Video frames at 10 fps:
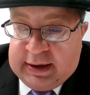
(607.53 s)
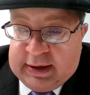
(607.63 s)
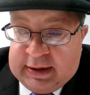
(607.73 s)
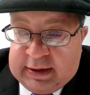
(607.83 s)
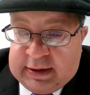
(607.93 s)

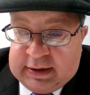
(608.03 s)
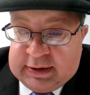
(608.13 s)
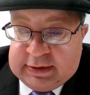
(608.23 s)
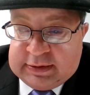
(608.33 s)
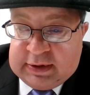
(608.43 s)
And
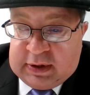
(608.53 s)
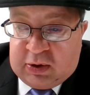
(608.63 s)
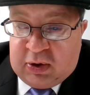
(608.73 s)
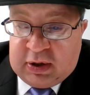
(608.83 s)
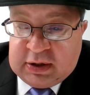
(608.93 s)

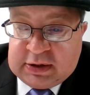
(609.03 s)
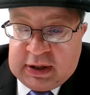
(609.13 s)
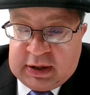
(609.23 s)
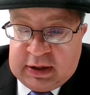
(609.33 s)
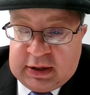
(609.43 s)
according
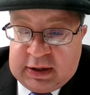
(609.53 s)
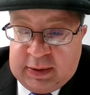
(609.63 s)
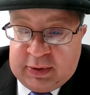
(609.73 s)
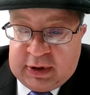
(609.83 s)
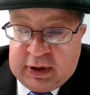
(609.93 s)
to 2
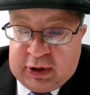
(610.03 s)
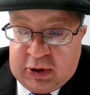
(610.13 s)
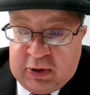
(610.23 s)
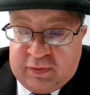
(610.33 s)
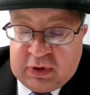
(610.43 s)
Timothy
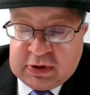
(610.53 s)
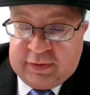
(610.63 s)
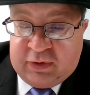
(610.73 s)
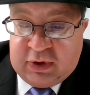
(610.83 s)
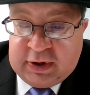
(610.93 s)
2, verse
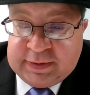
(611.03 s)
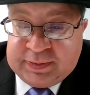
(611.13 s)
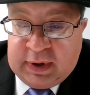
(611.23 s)
4,